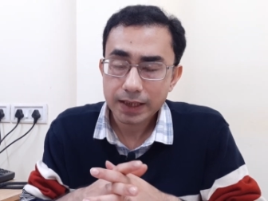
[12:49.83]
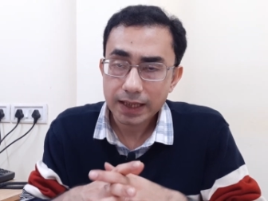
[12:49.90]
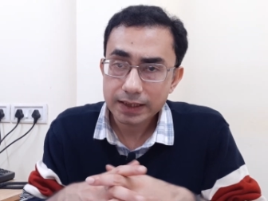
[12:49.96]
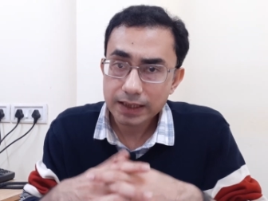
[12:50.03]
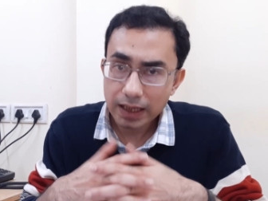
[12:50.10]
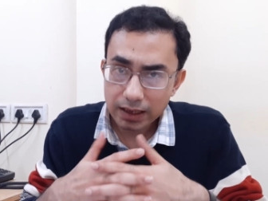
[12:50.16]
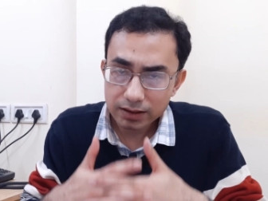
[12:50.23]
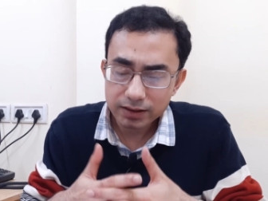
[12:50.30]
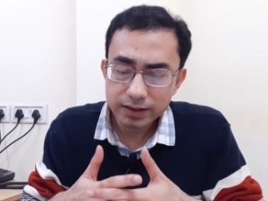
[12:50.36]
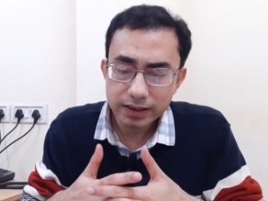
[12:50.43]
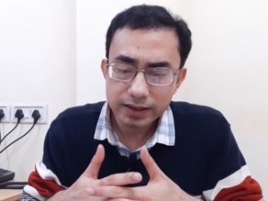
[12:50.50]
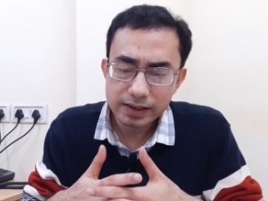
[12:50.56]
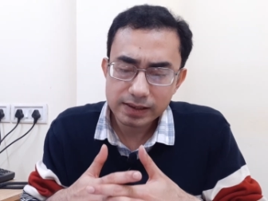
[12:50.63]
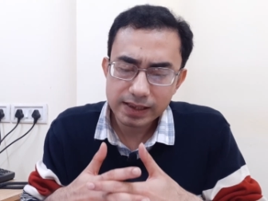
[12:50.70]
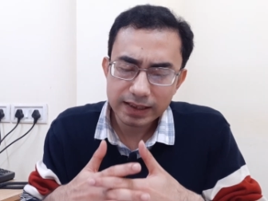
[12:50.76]
And the other
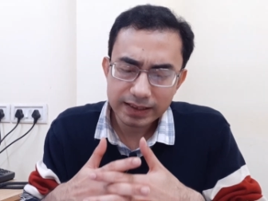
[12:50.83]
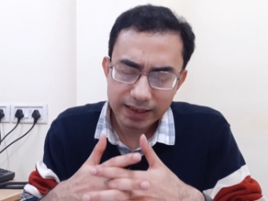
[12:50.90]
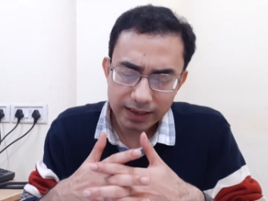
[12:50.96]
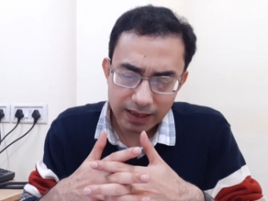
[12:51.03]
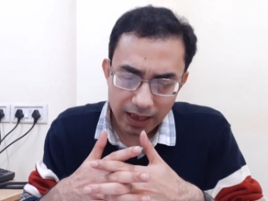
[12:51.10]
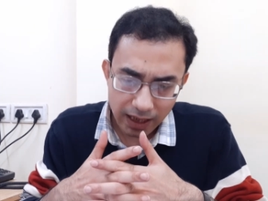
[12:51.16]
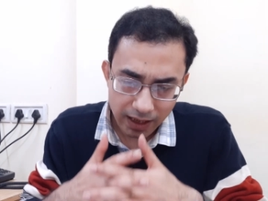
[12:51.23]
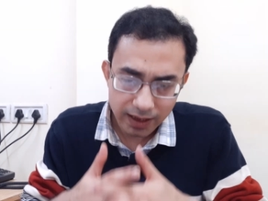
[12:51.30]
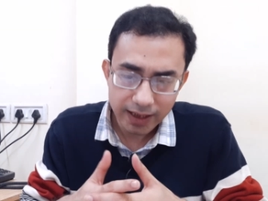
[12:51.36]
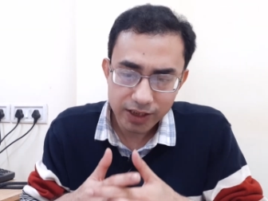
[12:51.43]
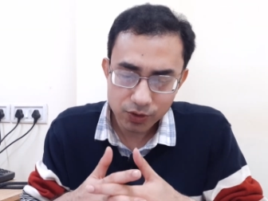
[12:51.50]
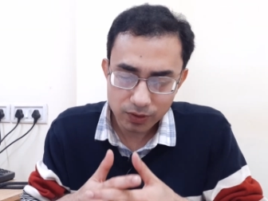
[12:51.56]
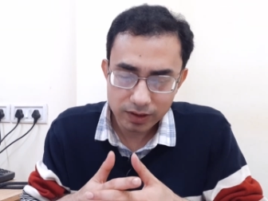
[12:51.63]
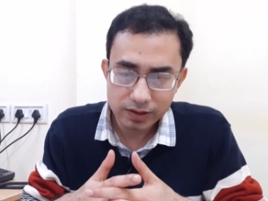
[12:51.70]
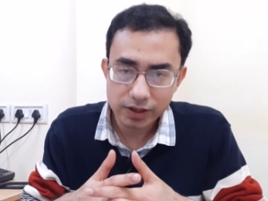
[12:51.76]
thing is that there are
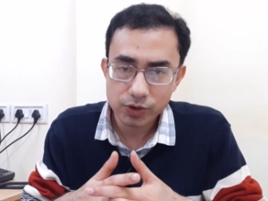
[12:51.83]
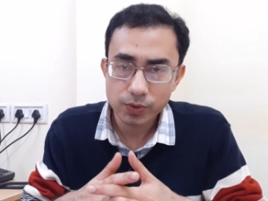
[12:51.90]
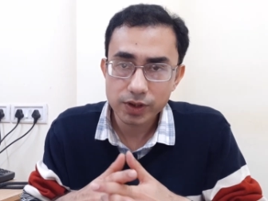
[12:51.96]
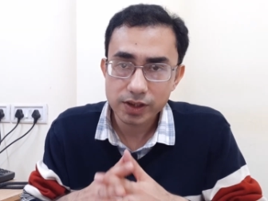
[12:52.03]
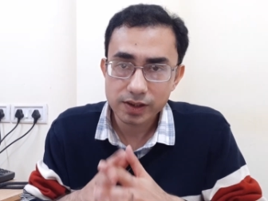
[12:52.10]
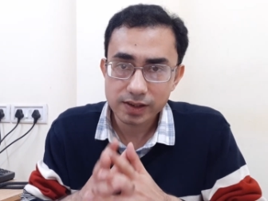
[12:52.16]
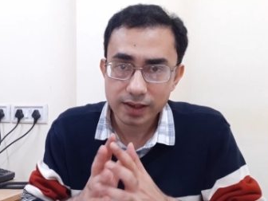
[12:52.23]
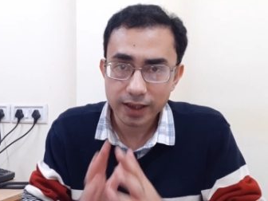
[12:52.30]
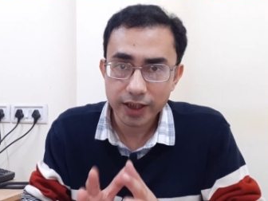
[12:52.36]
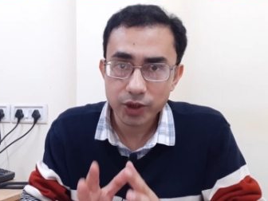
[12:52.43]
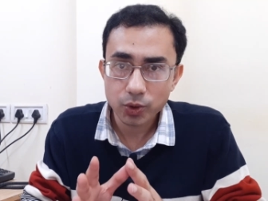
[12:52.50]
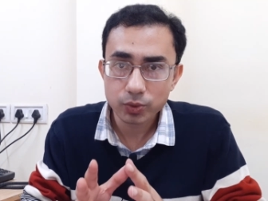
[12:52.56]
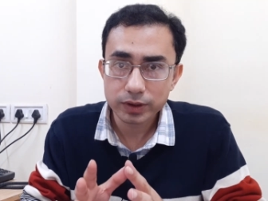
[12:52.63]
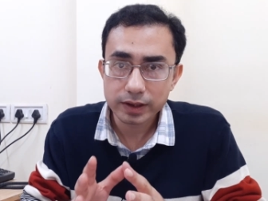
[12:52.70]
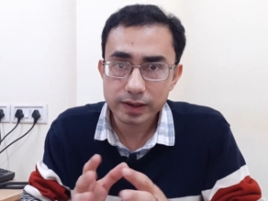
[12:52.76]
actually situations, and I
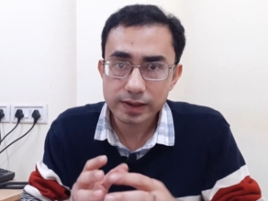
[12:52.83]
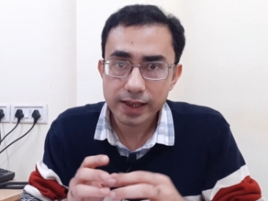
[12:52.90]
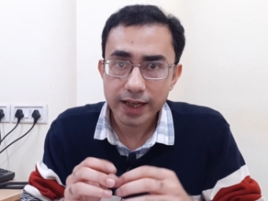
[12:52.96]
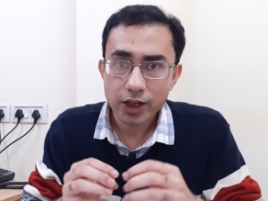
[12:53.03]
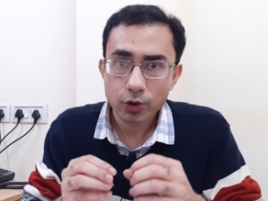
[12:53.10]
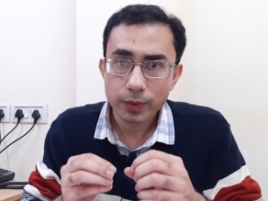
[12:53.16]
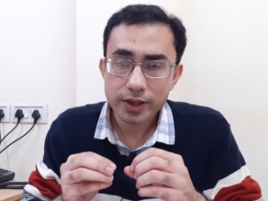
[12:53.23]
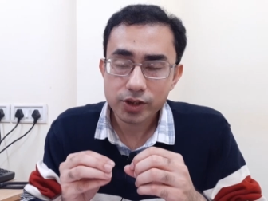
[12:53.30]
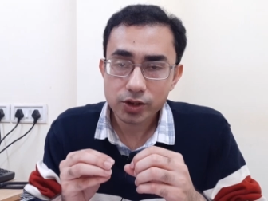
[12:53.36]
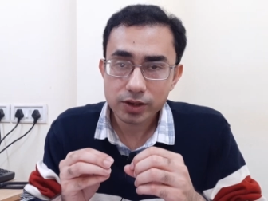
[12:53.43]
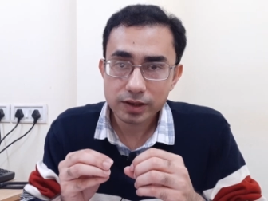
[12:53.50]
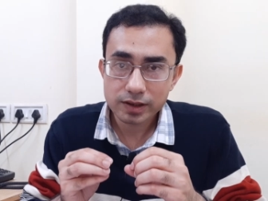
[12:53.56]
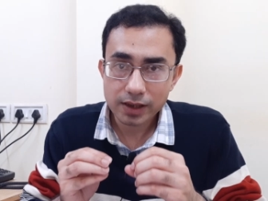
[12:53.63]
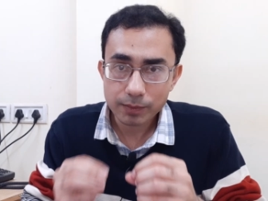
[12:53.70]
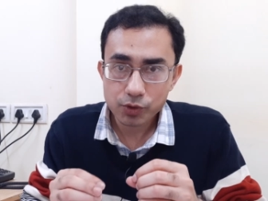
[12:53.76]
know this, where
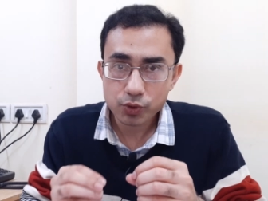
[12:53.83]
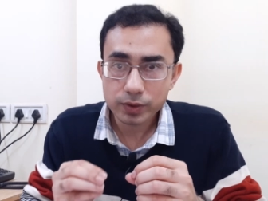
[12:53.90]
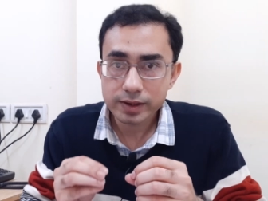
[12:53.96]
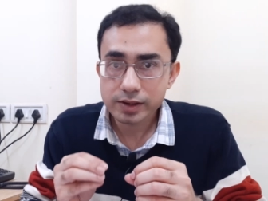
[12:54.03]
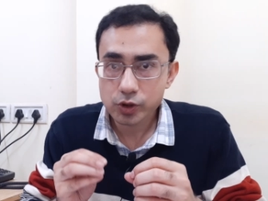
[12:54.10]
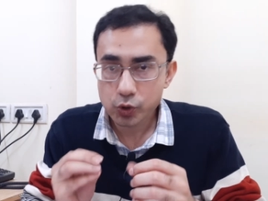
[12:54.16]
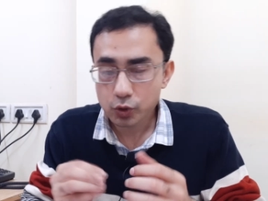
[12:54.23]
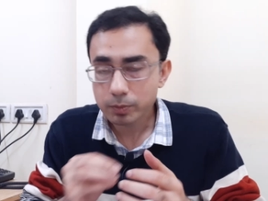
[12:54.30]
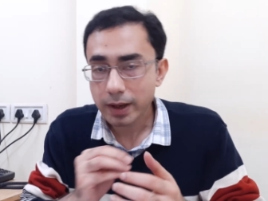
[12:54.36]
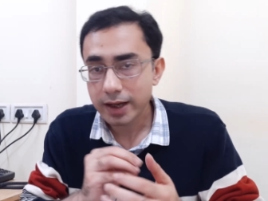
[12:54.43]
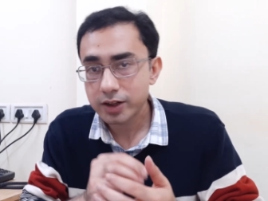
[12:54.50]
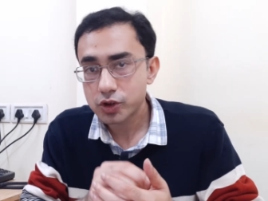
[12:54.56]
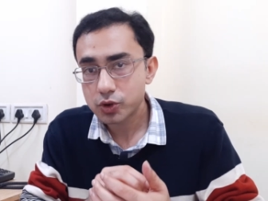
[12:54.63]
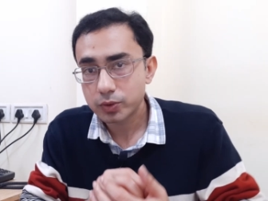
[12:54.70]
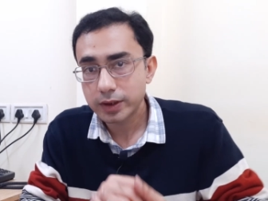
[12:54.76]
some students do
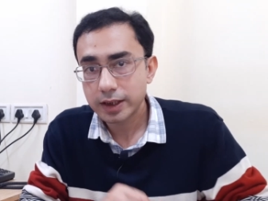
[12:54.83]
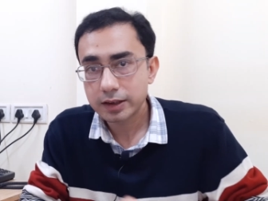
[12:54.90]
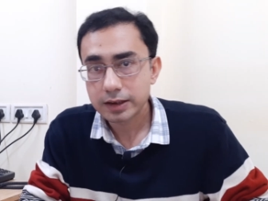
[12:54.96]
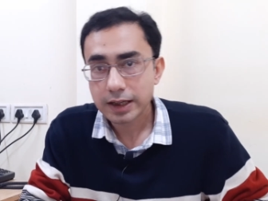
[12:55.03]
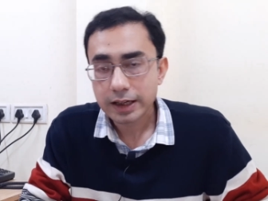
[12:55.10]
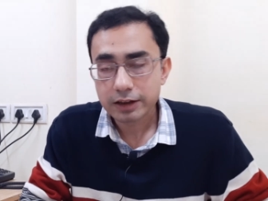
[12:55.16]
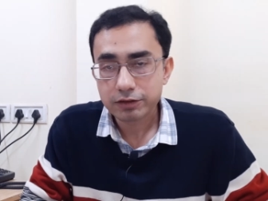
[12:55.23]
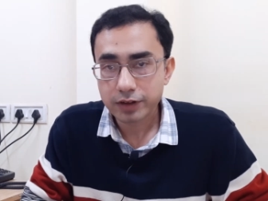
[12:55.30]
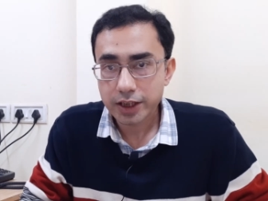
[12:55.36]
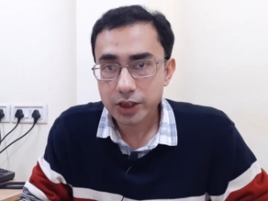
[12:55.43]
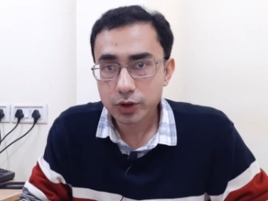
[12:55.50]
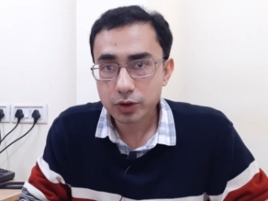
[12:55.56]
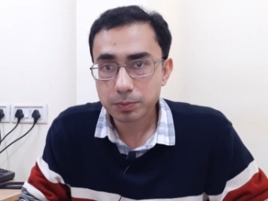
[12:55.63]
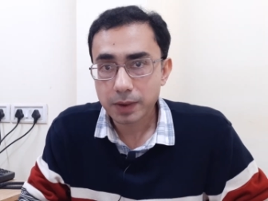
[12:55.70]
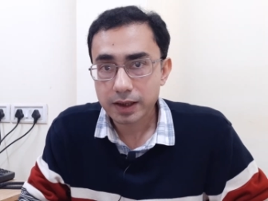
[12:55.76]
manage to get very
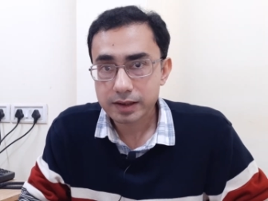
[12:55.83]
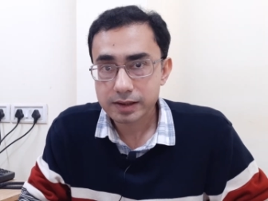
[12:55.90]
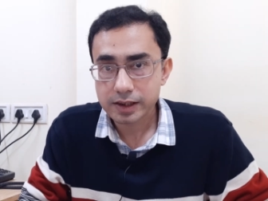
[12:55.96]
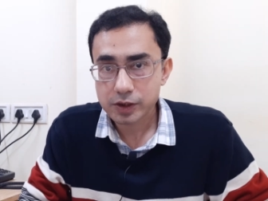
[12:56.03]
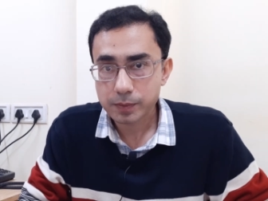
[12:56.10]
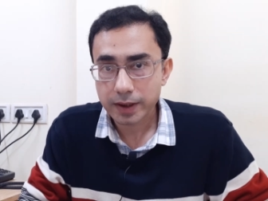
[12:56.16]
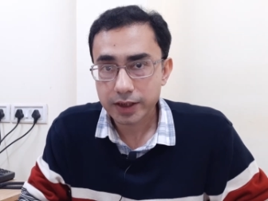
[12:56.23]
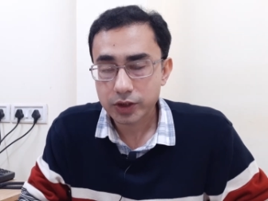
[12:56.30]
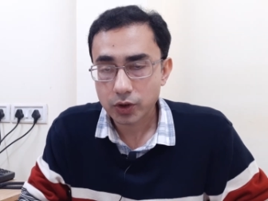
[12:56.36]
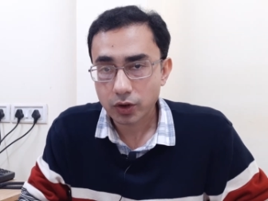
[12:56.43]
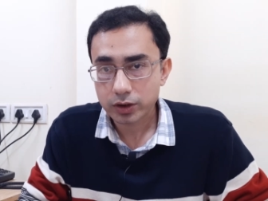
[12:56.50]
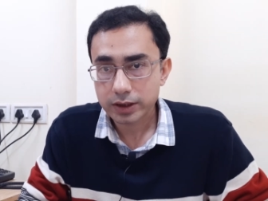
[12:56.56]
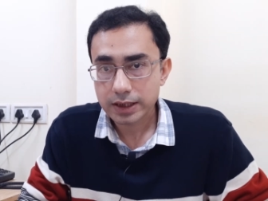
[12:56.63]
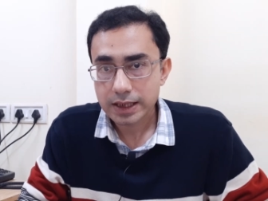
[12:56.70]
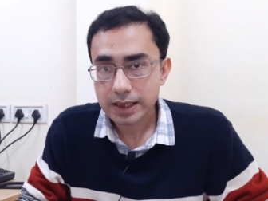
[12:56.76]
good marks despite
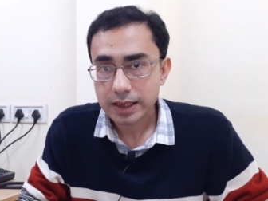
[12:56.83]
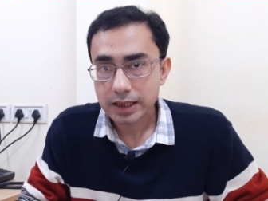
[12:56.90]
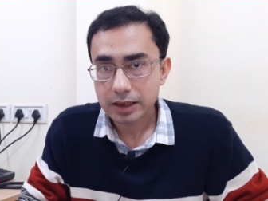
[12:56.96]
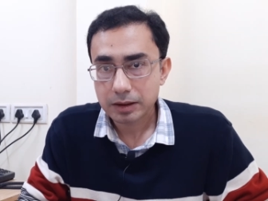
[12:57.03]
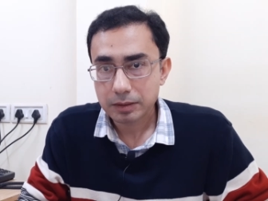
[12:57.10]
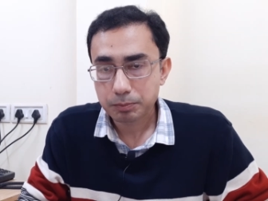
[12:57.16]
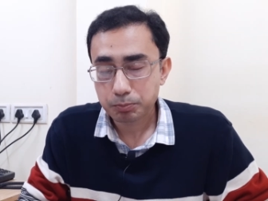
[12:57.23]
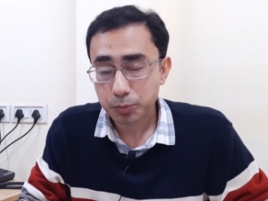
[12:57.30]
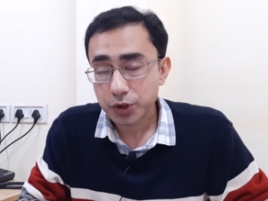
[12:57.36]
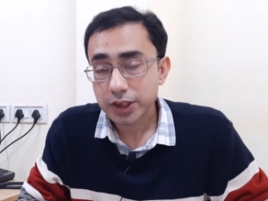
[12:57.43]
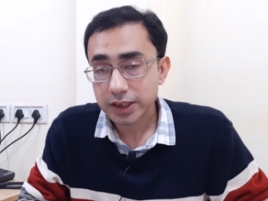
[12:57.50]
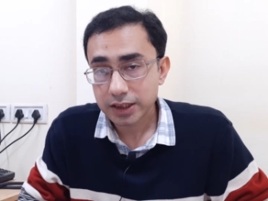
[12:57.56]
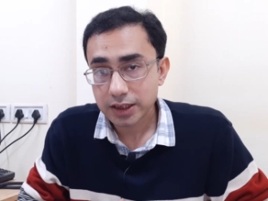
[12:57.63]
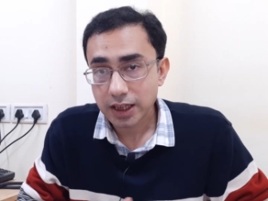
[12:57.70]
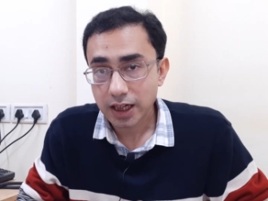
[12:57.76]
not
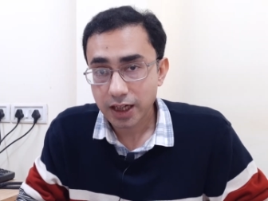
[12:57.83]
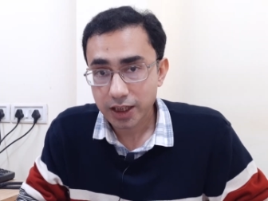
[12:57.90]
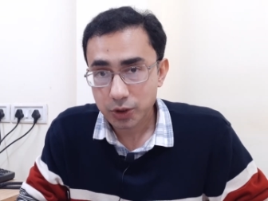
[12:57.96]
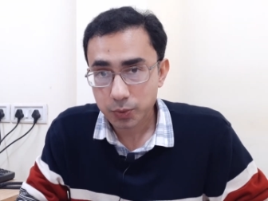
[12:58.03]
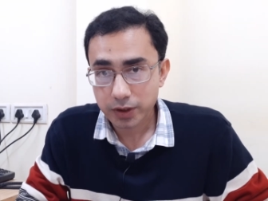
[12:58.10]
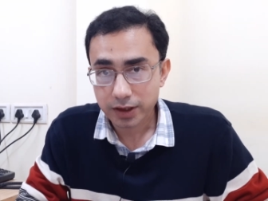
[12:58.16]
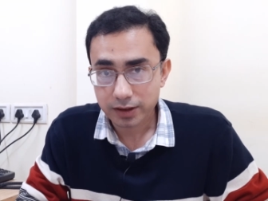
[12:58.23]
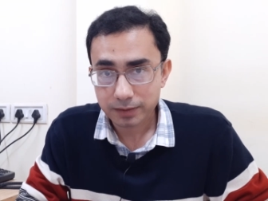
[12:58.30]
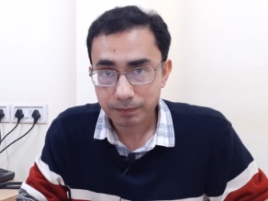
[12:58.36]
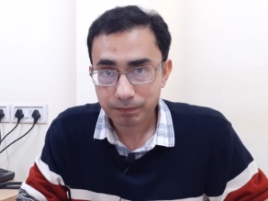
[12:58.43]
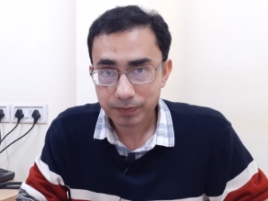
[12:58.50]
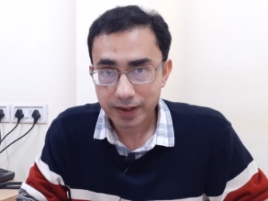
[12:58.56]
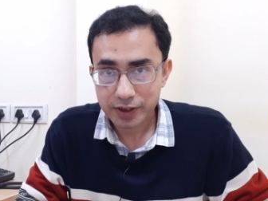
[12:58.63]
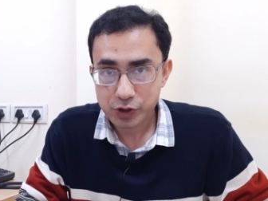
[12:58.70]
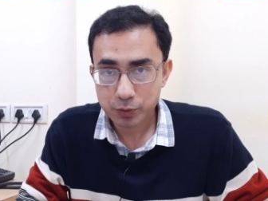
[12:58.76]
putting in the hard work,
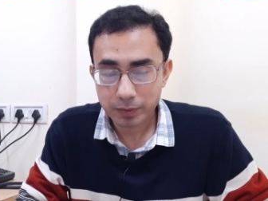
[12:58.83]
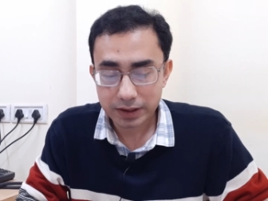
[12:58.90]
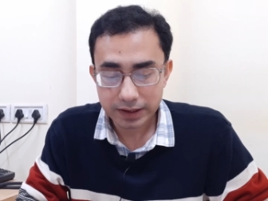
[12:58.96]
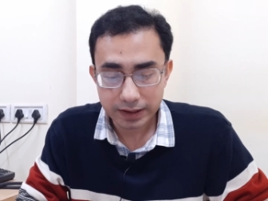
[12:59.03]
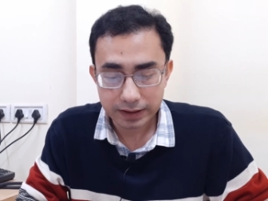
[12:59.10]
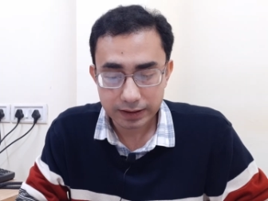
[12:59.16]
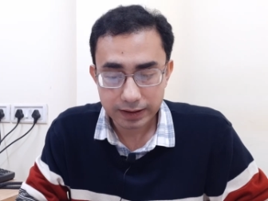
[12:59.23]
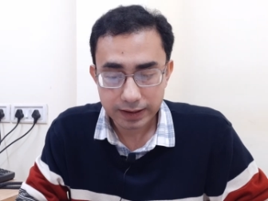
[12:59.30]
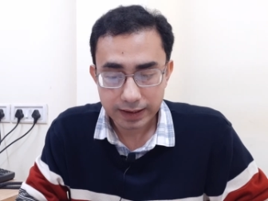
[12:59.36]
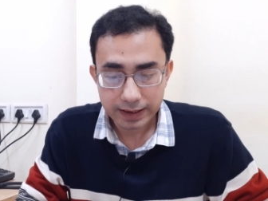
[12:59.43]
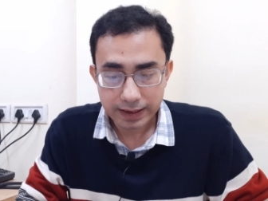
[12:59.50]
as you may think.